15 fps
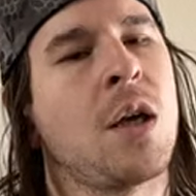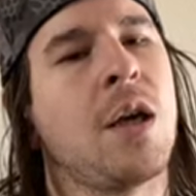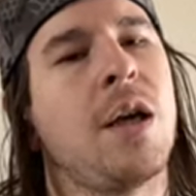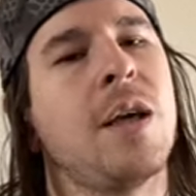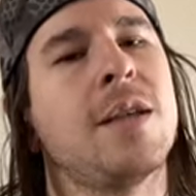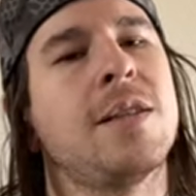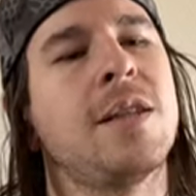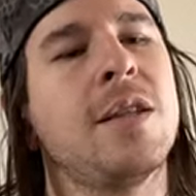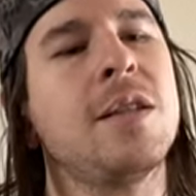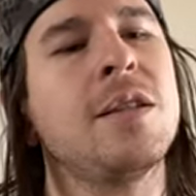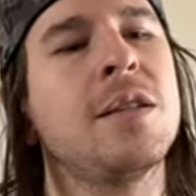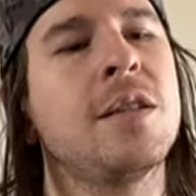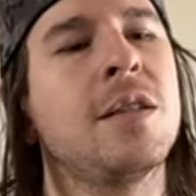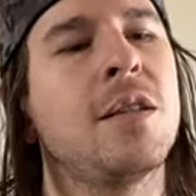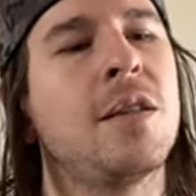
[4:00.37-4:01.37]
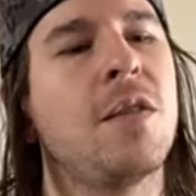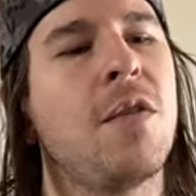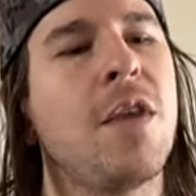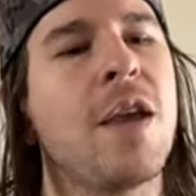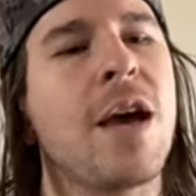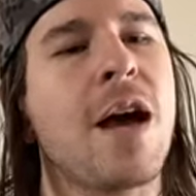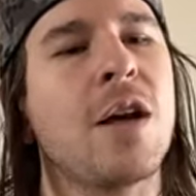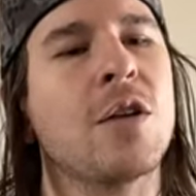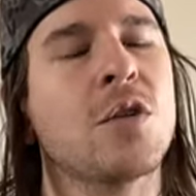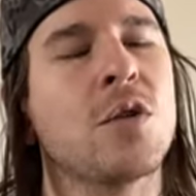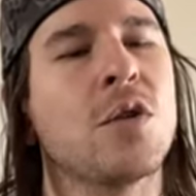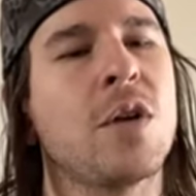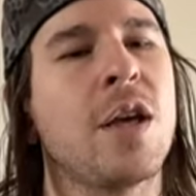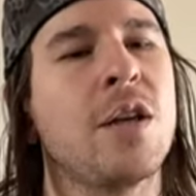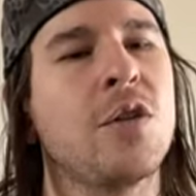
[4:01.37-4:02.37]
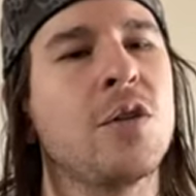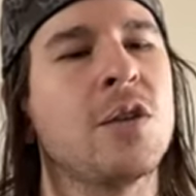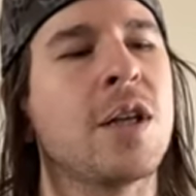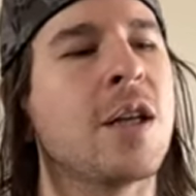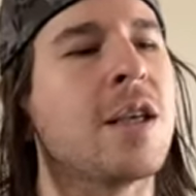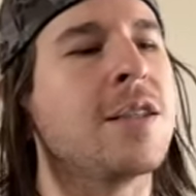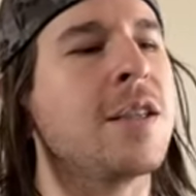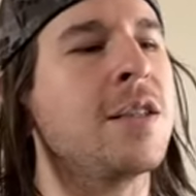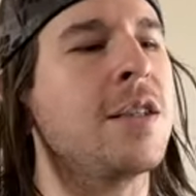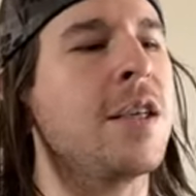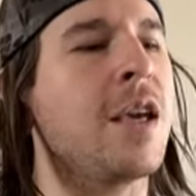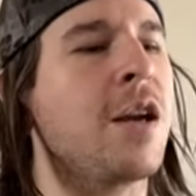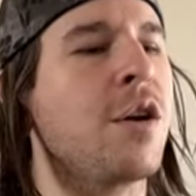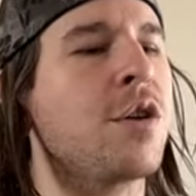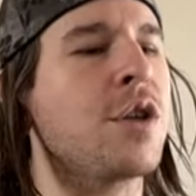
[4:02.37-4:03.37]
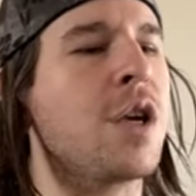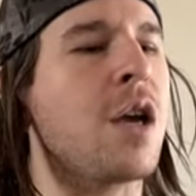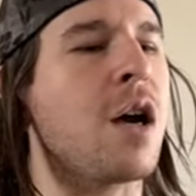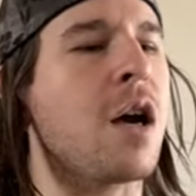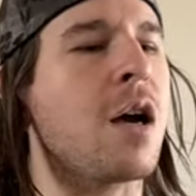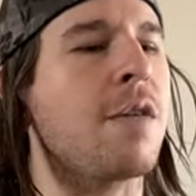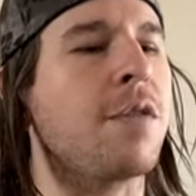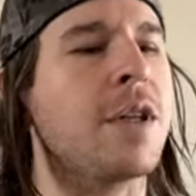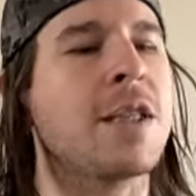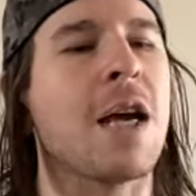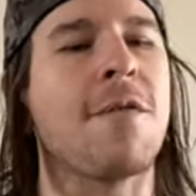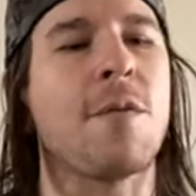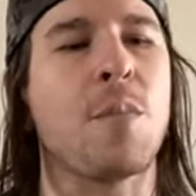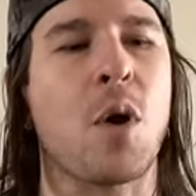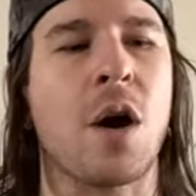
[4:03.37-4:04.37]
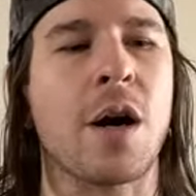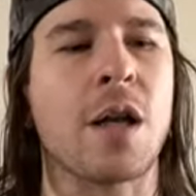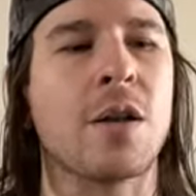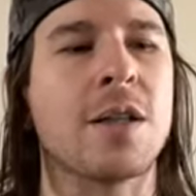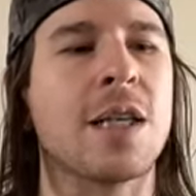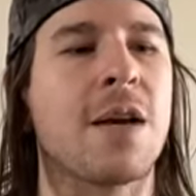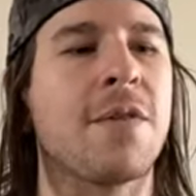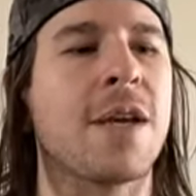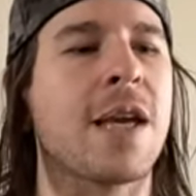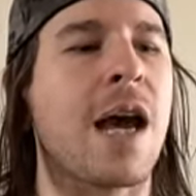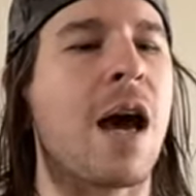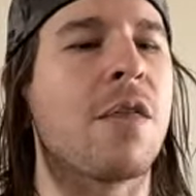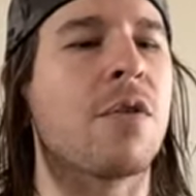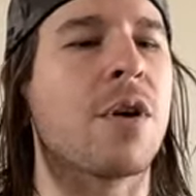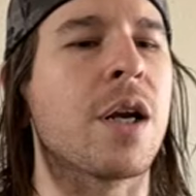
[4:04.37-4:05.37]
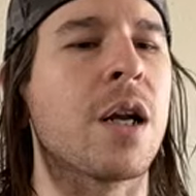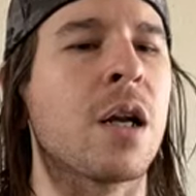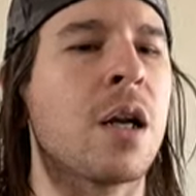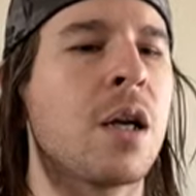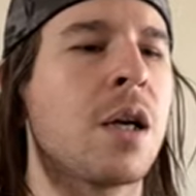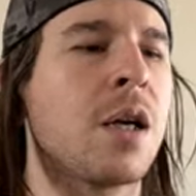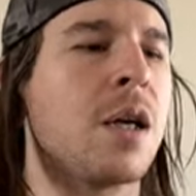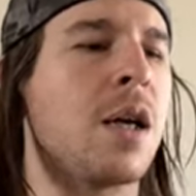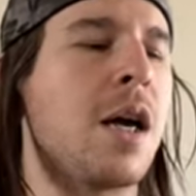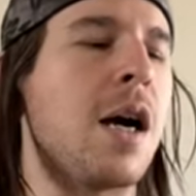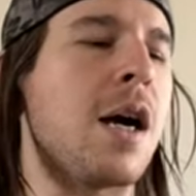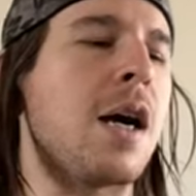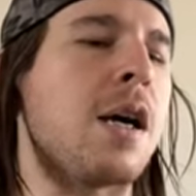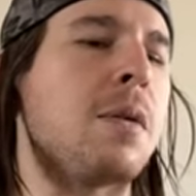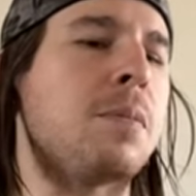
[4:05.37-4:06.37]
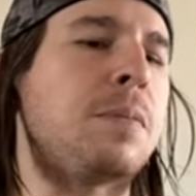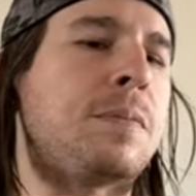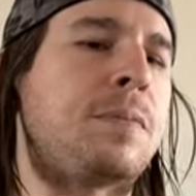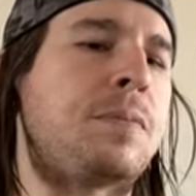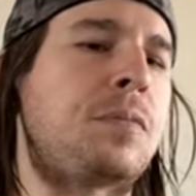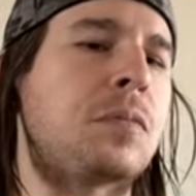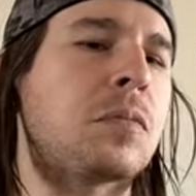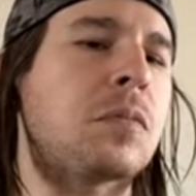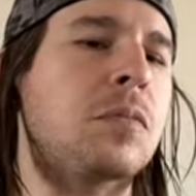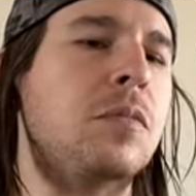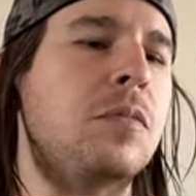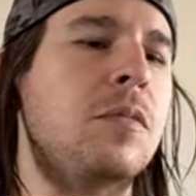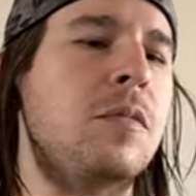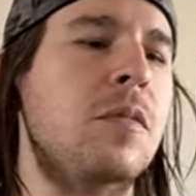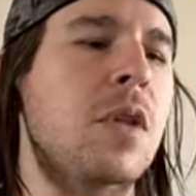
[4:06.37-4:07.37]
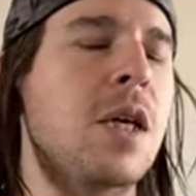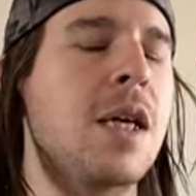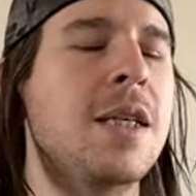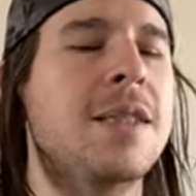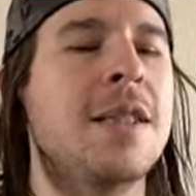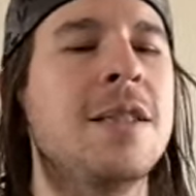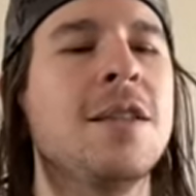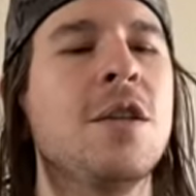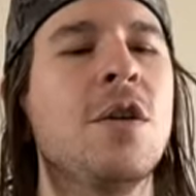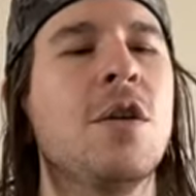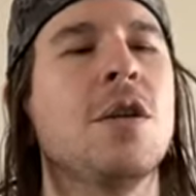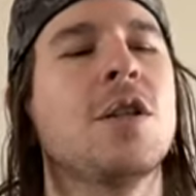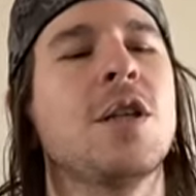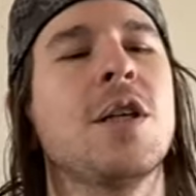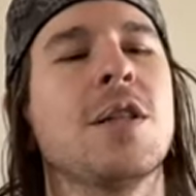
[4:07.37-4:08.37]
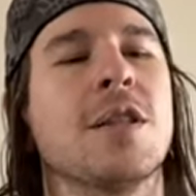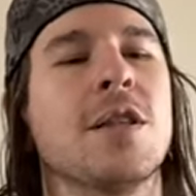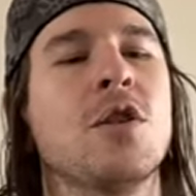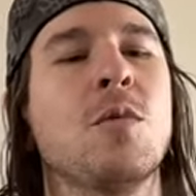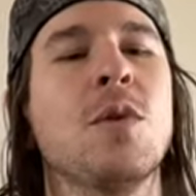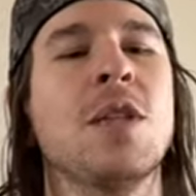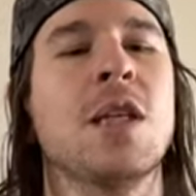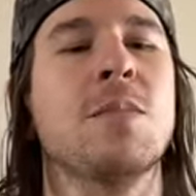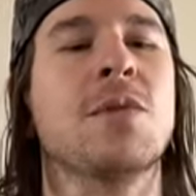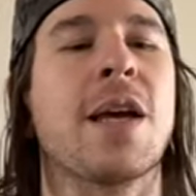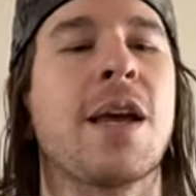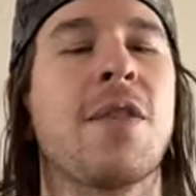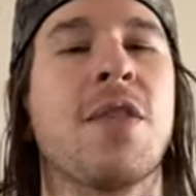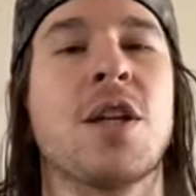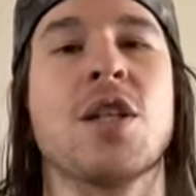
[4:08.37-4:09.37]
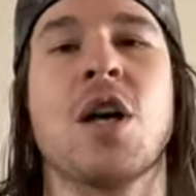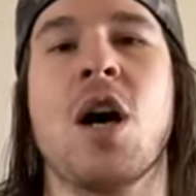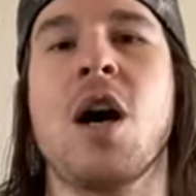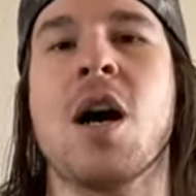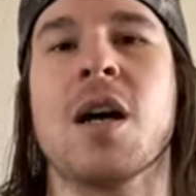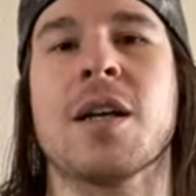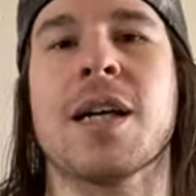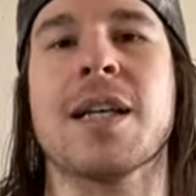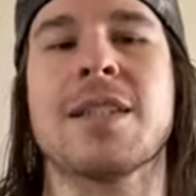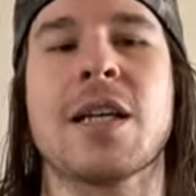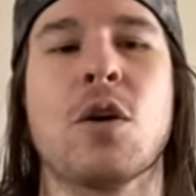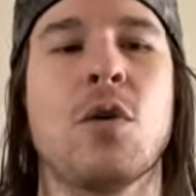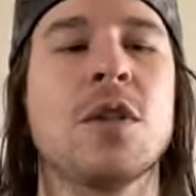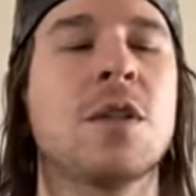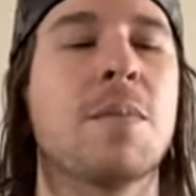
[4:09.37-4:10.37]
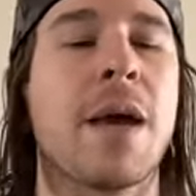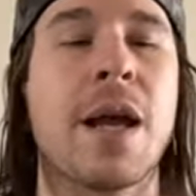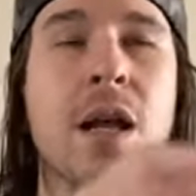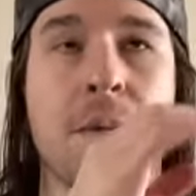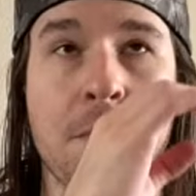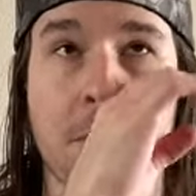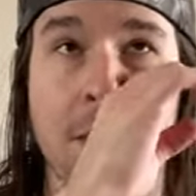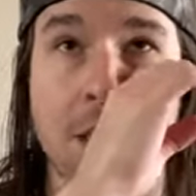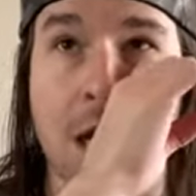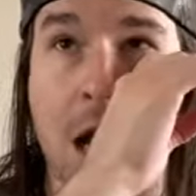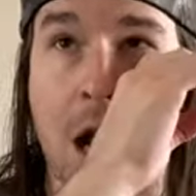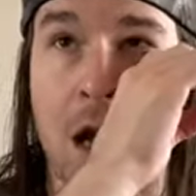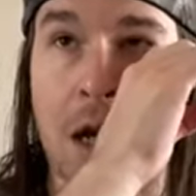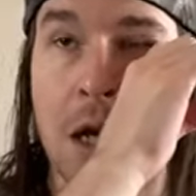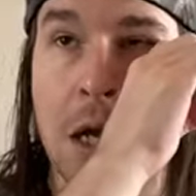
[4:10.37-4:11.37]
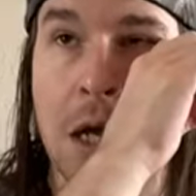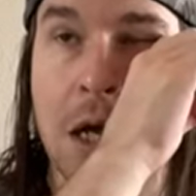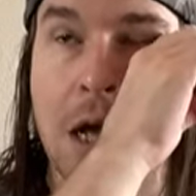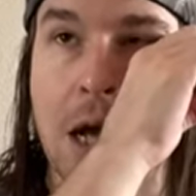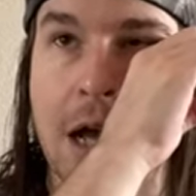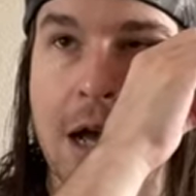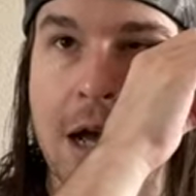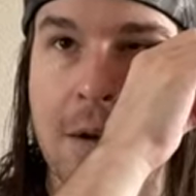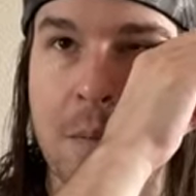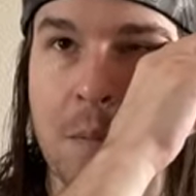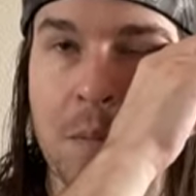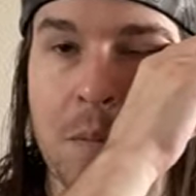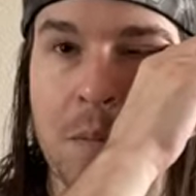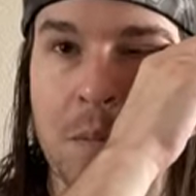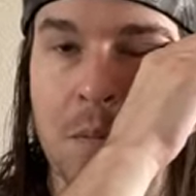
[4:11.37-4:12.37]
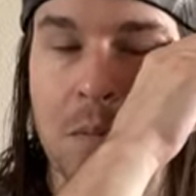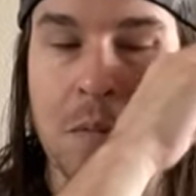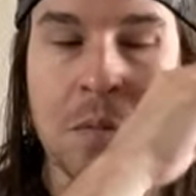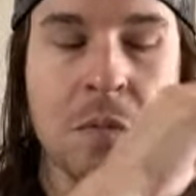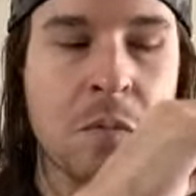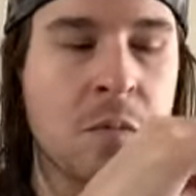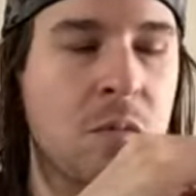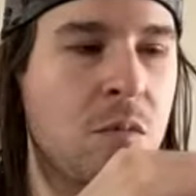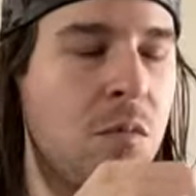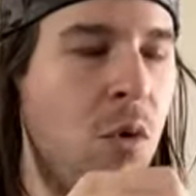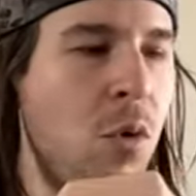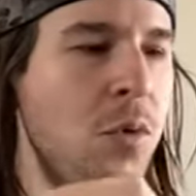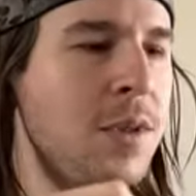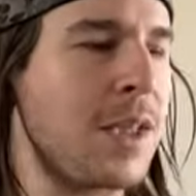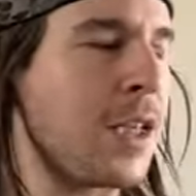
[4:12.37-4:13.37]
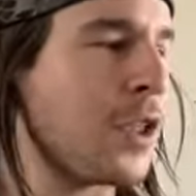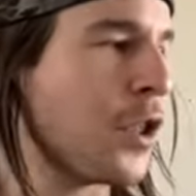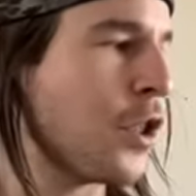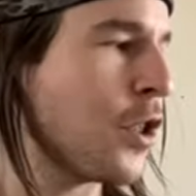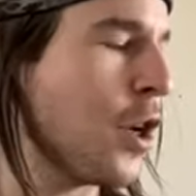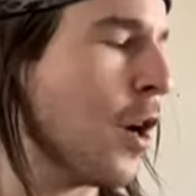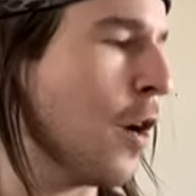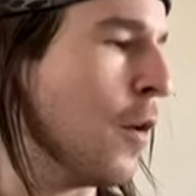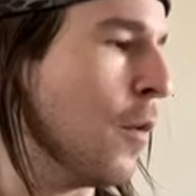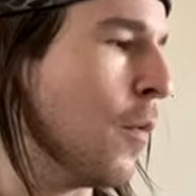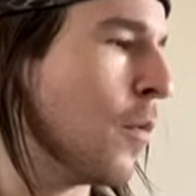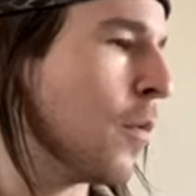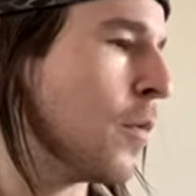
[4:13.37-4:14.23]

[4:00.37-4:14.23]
Is this the energy of let's have a party, let's have a gathering? This almost seems like the talk. Like I said, ultimatum, the talk. What was that show